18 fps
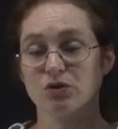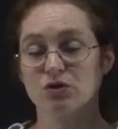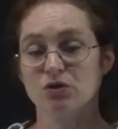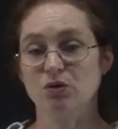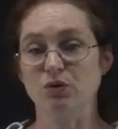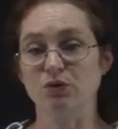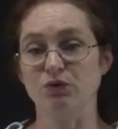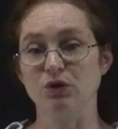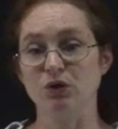So
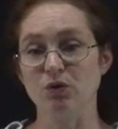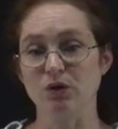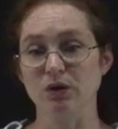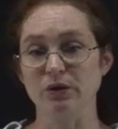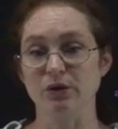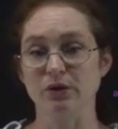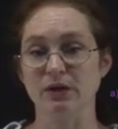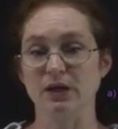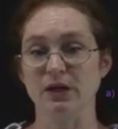if you are
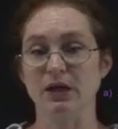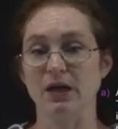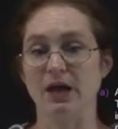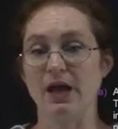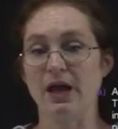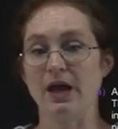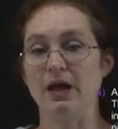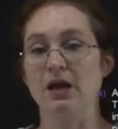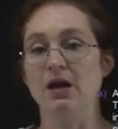looking
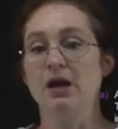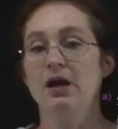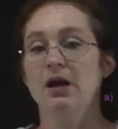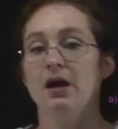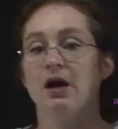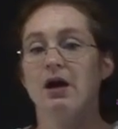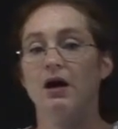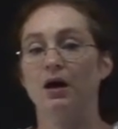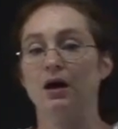at
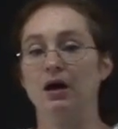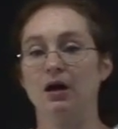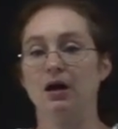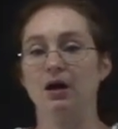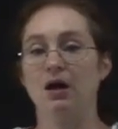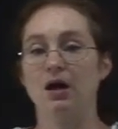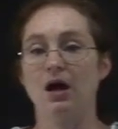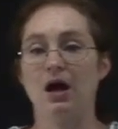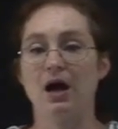a
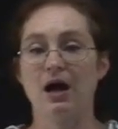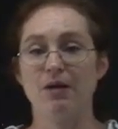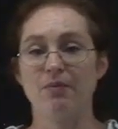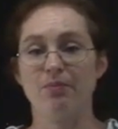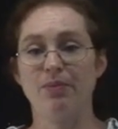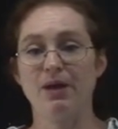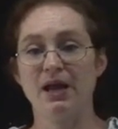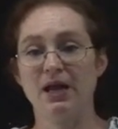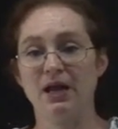
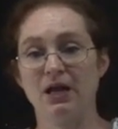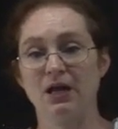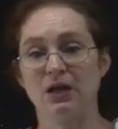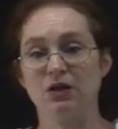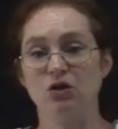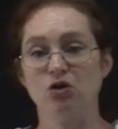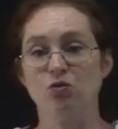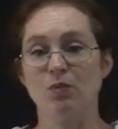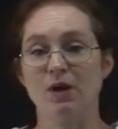hot
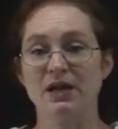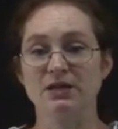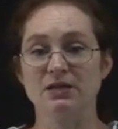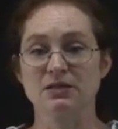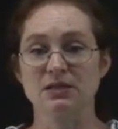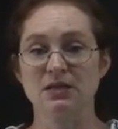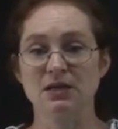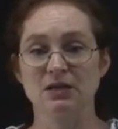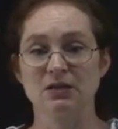pan, you might
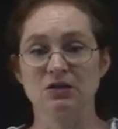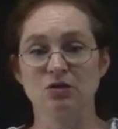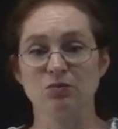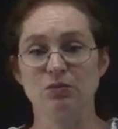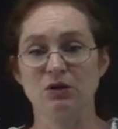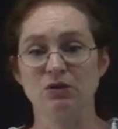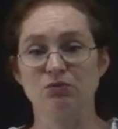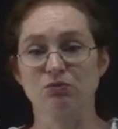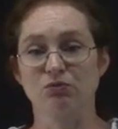see it to
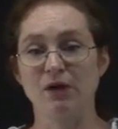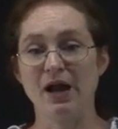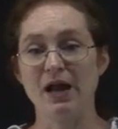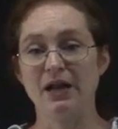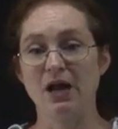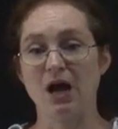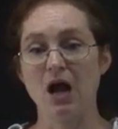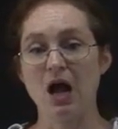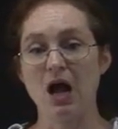be
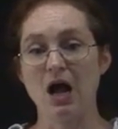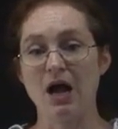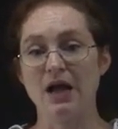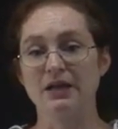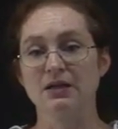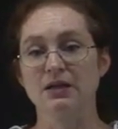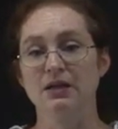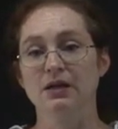red hot.